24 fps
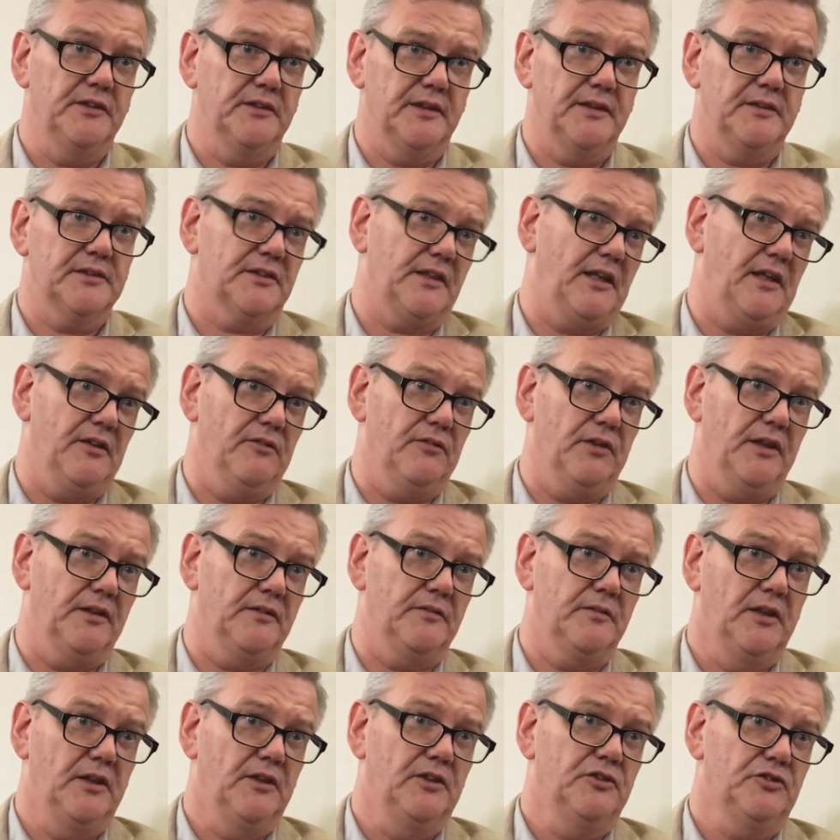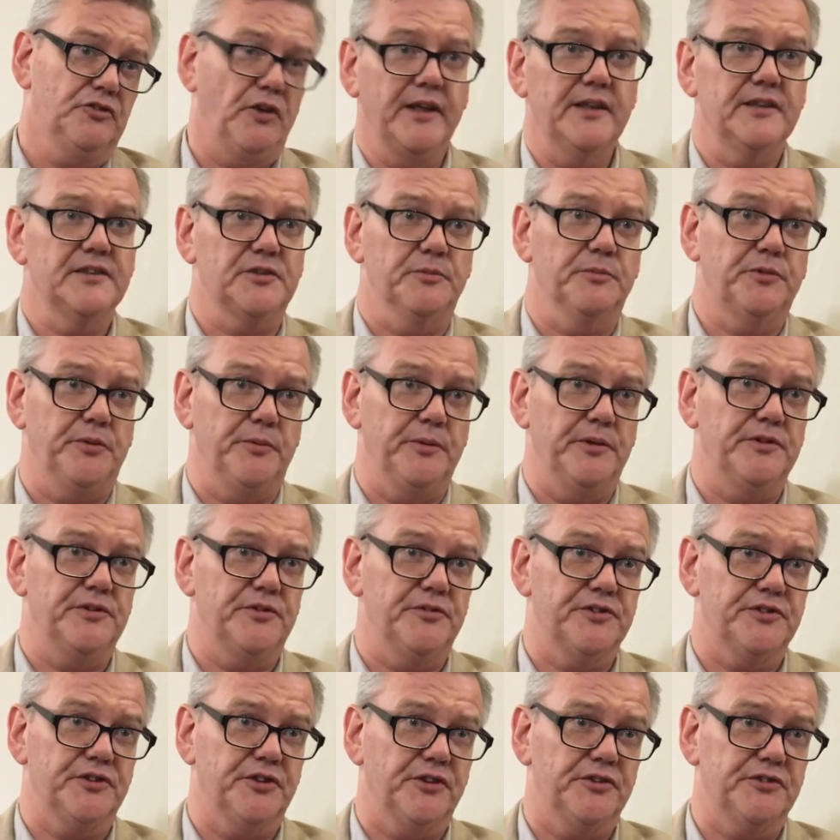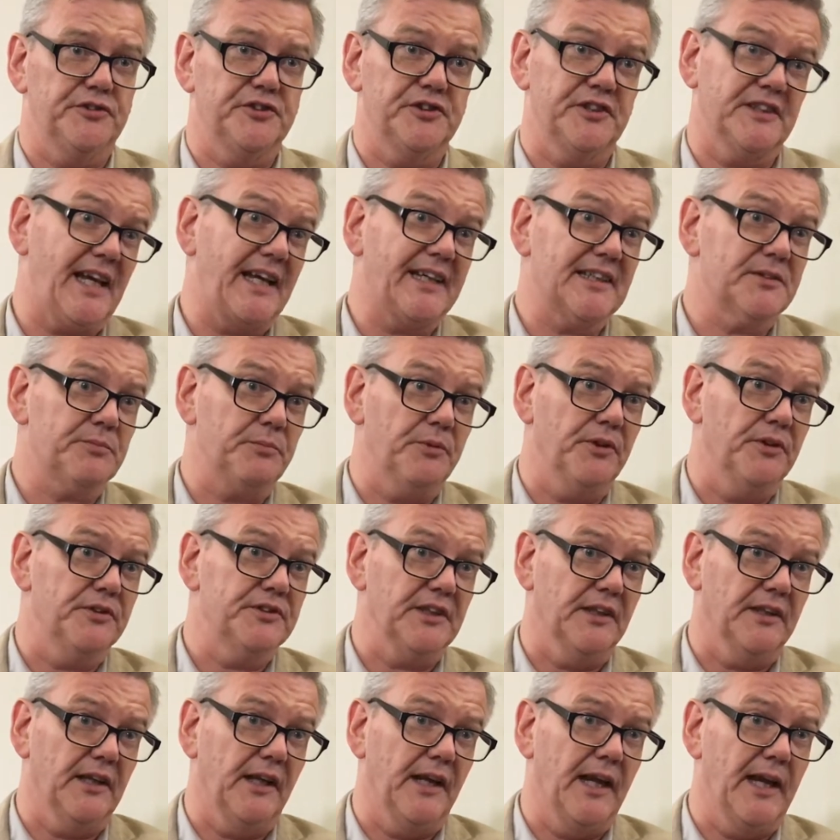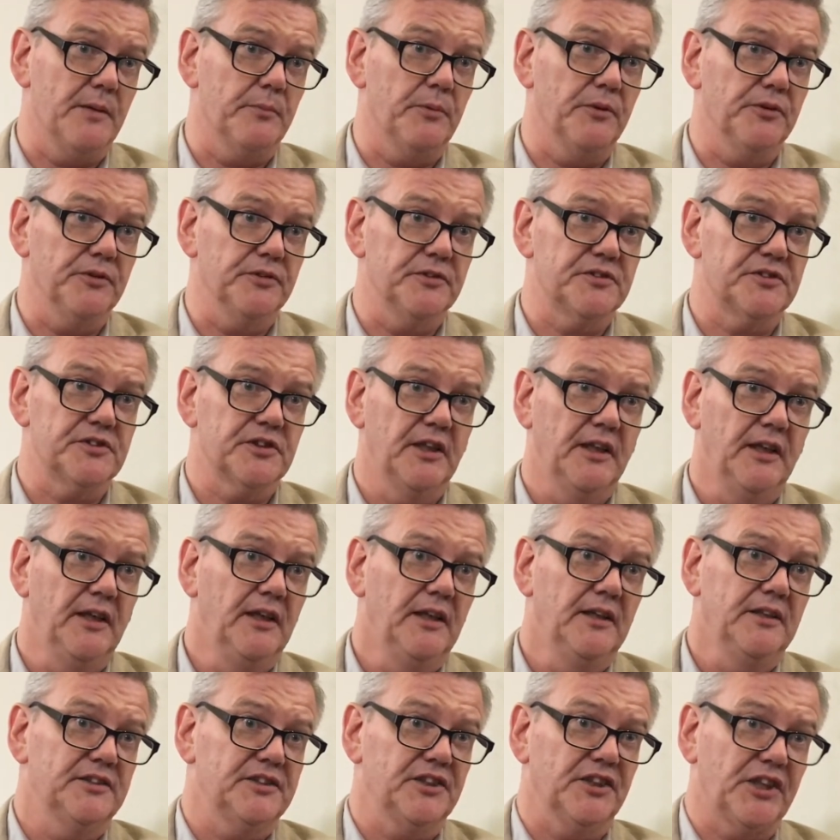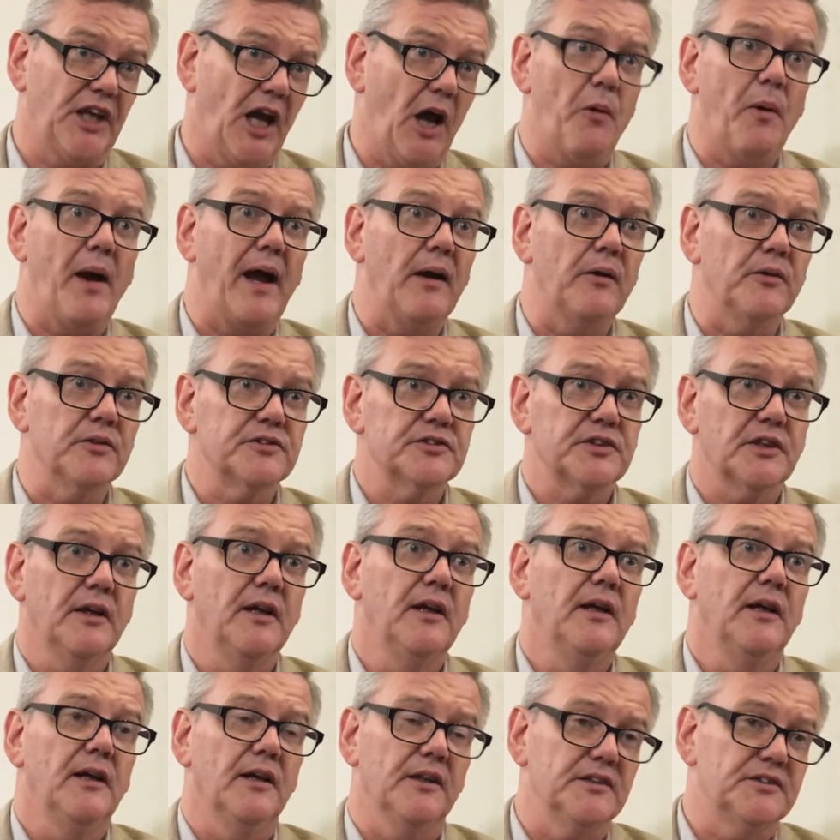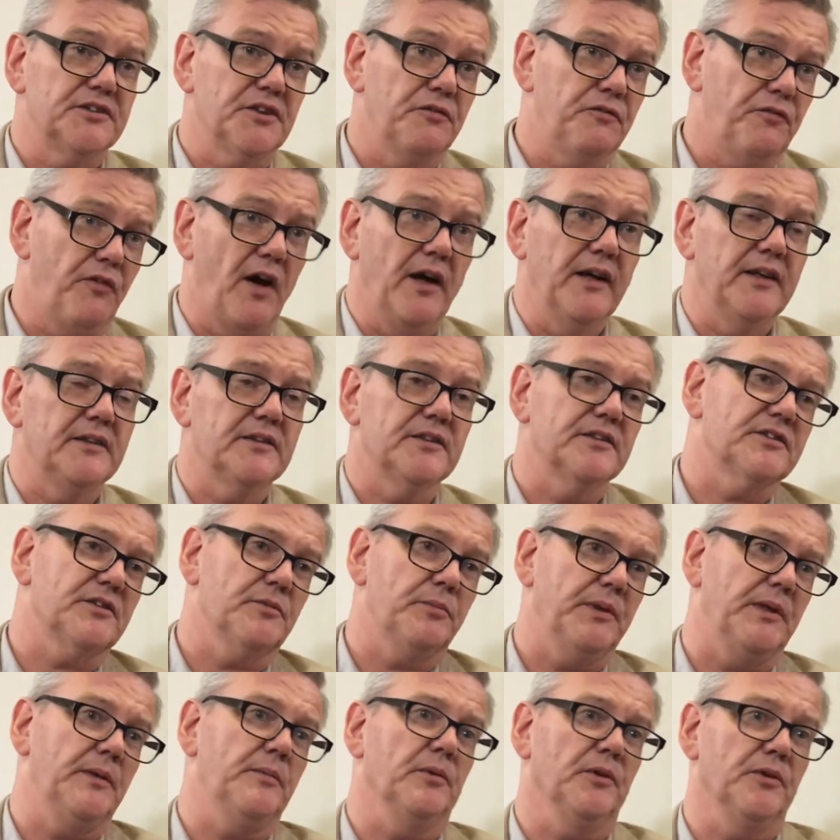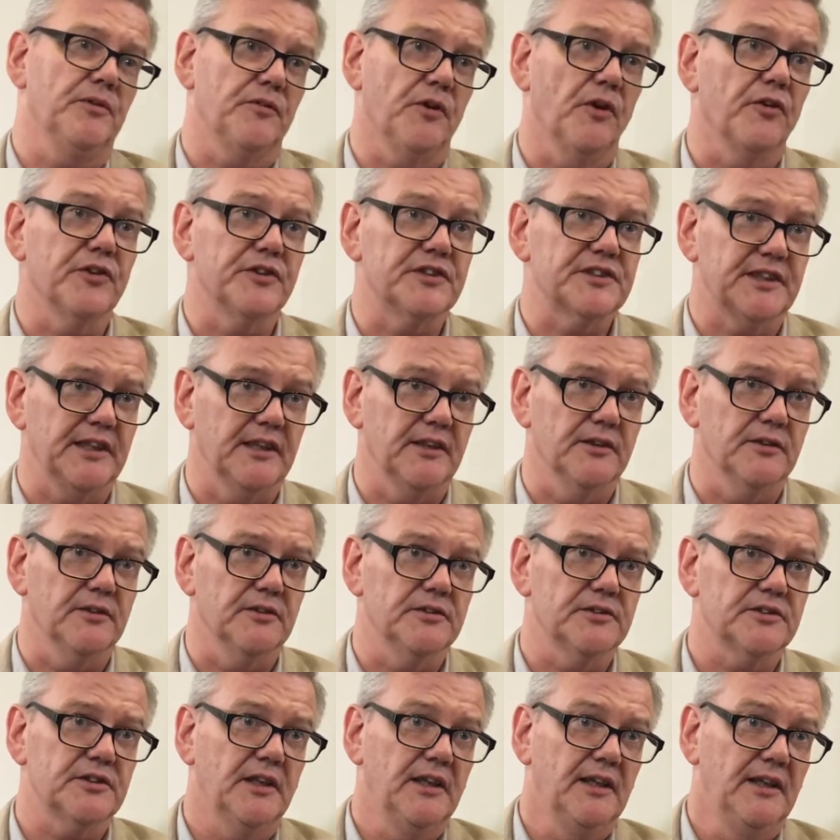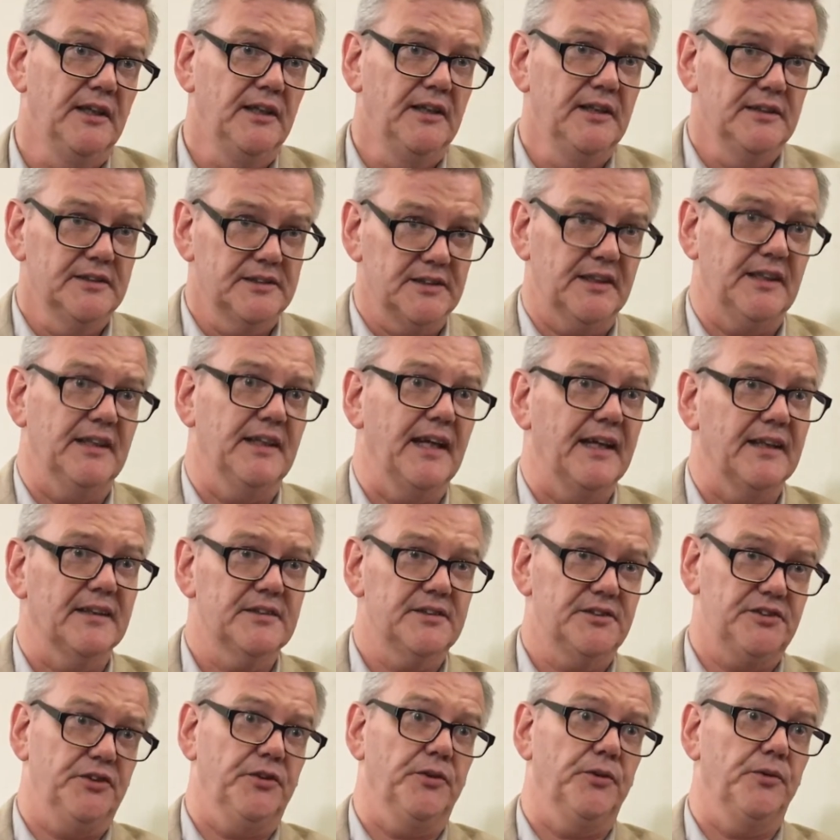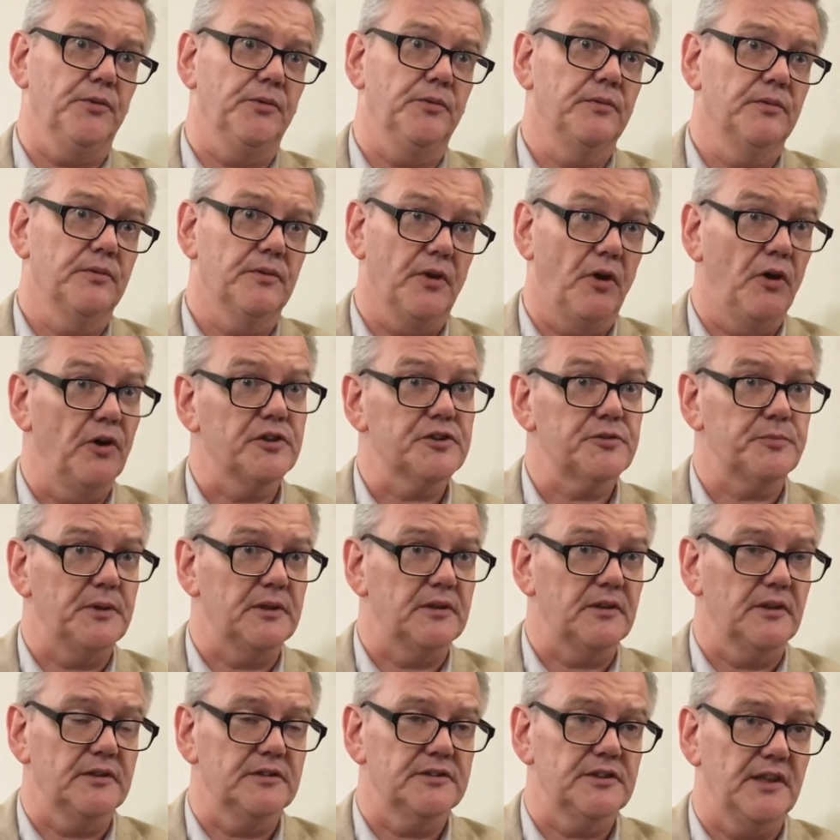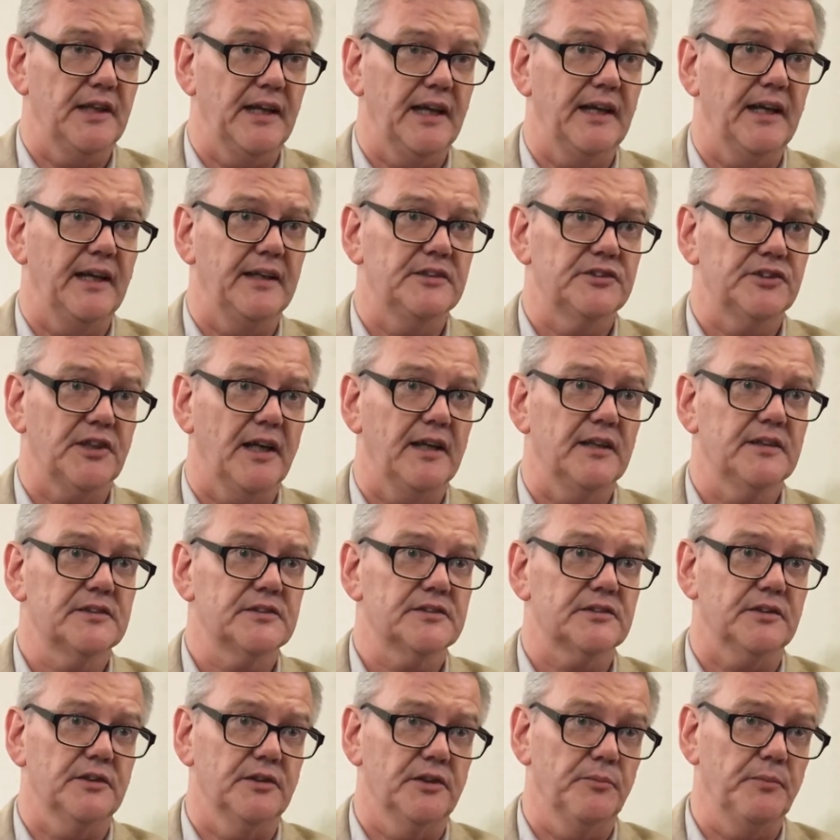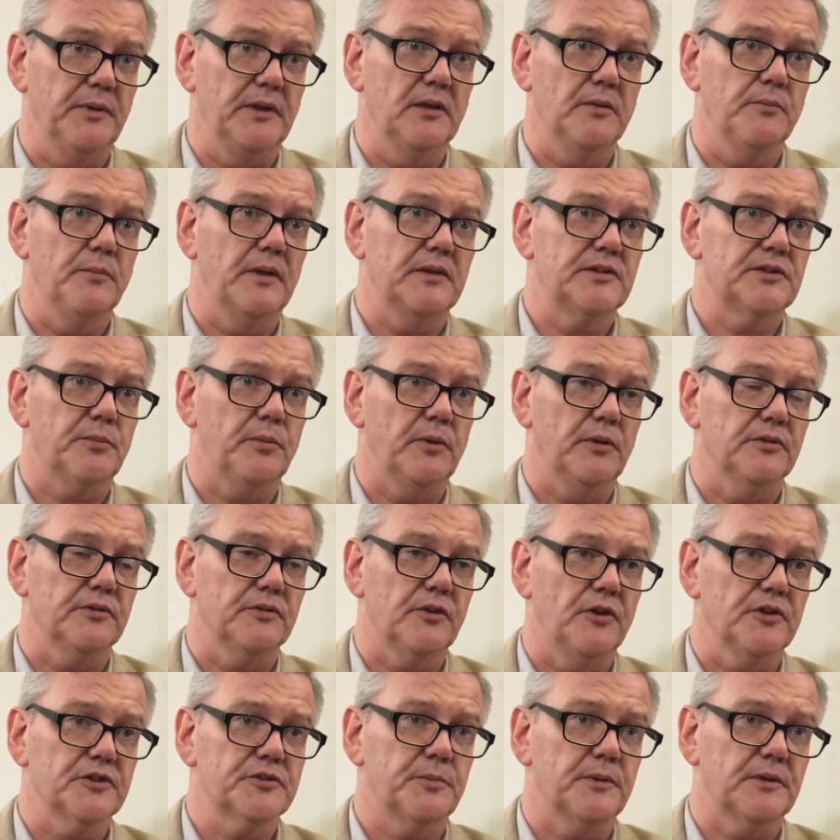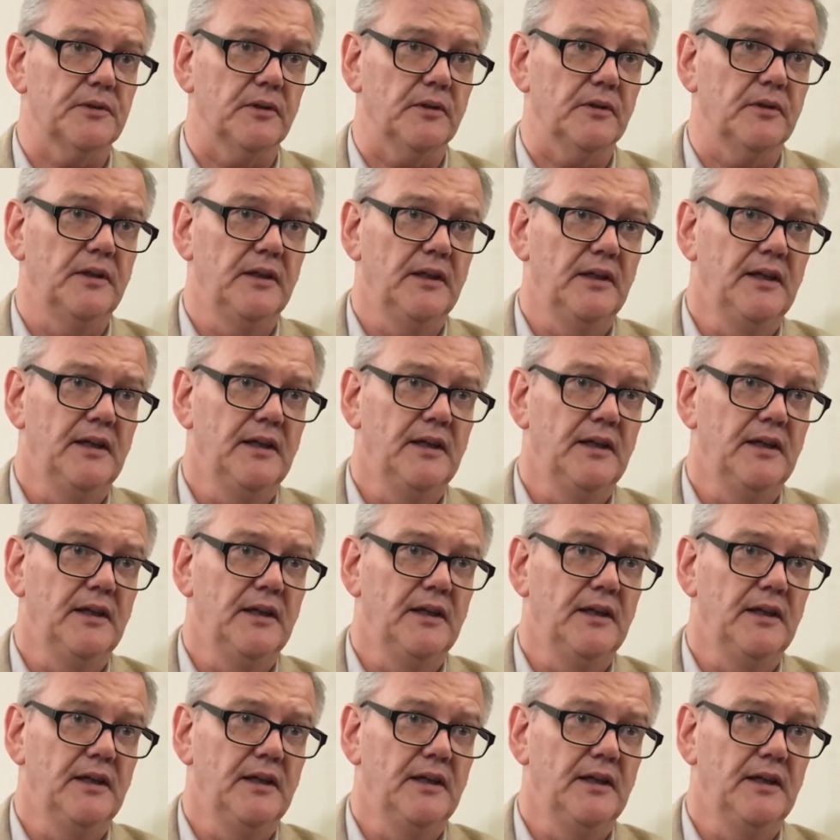It's kind of like training some community researchers as experts in their neighbourhoods to go out and to find us the people who've got the skills to connect to the hospital and to the NHS and the Midland Metropolitan Hospital.